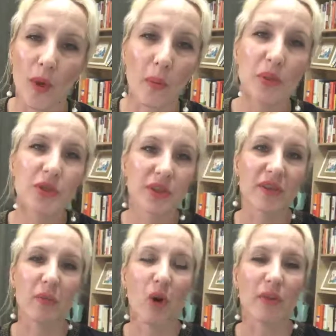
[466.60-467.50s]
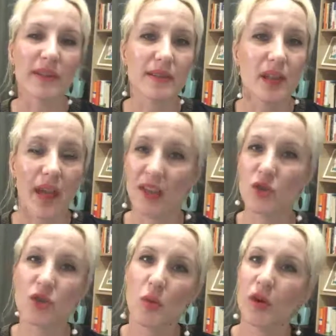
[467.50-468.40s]
appreciative moments, it
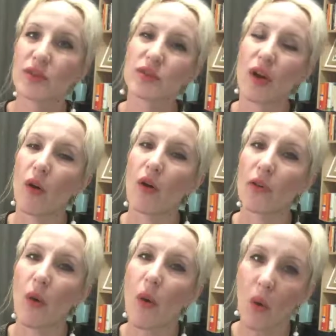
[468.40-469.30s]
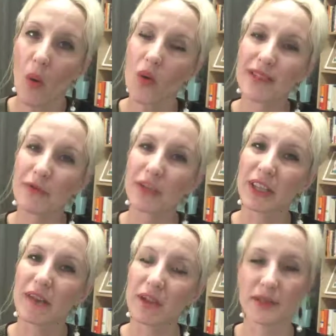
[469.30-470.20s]
just works on a whole different
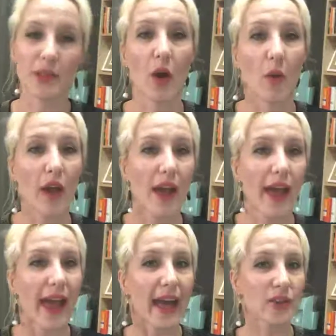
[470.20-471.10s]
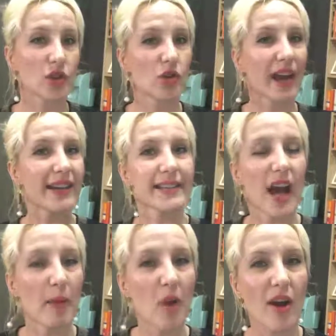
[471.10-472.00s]
level. So as you guys
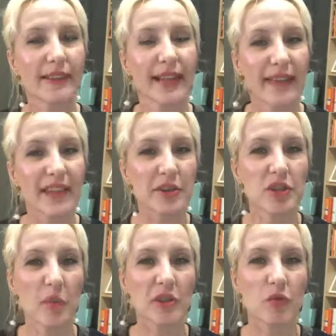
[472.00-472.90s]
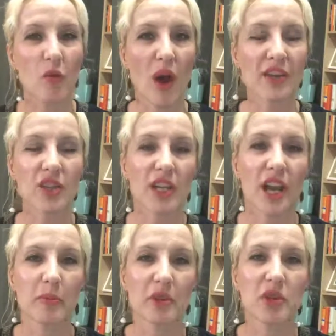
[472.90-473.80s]
hop on, thanks so much for watching.
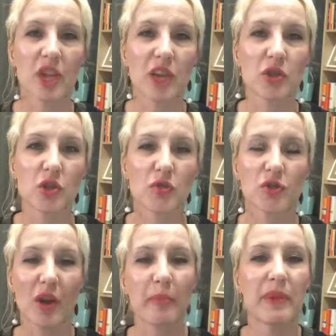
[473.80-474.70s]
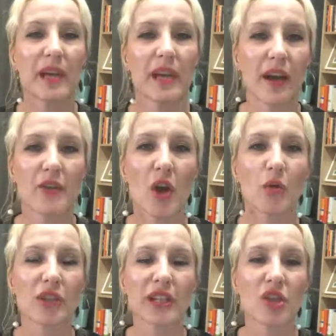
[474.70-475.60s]
I appreciate you. Drop me a
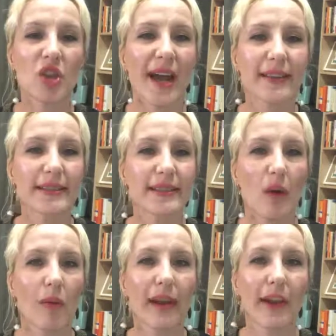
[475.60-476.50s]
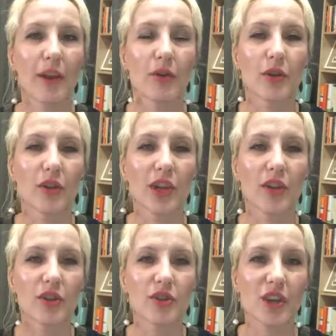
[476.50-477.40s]
note in the chat. That way I know you're
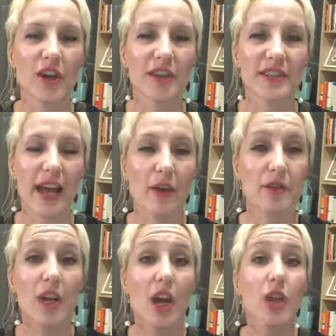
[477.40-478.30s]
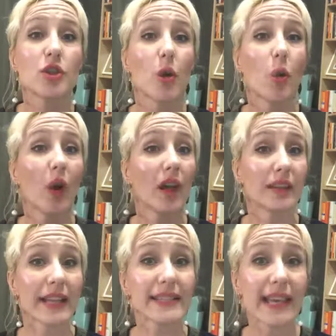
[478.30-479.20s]
here. Share this out. So
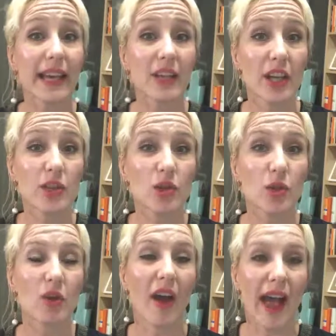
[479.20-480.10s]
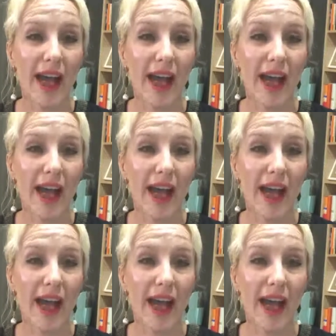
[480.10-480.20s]
let's get into the